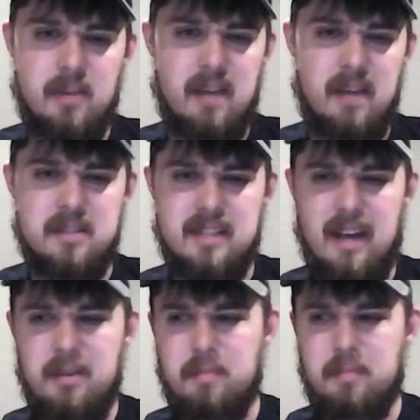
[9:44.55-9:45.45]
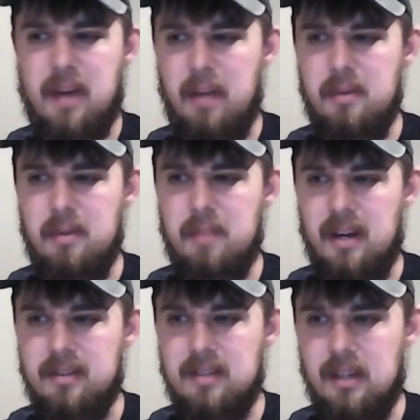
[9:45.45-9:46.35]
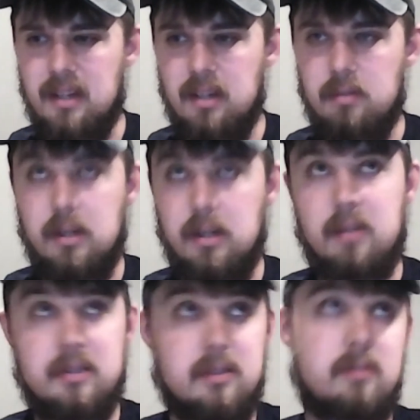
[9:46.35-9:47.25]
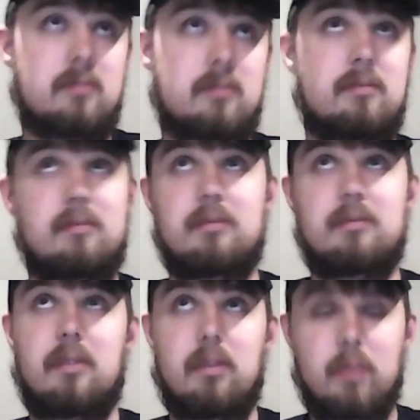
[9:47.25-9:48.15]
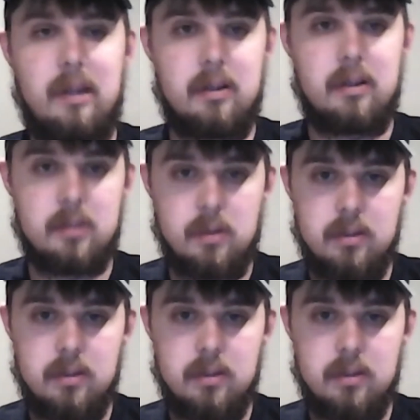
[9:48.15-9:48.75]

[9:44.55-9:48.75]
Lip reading: I was probably about I was 3 years old.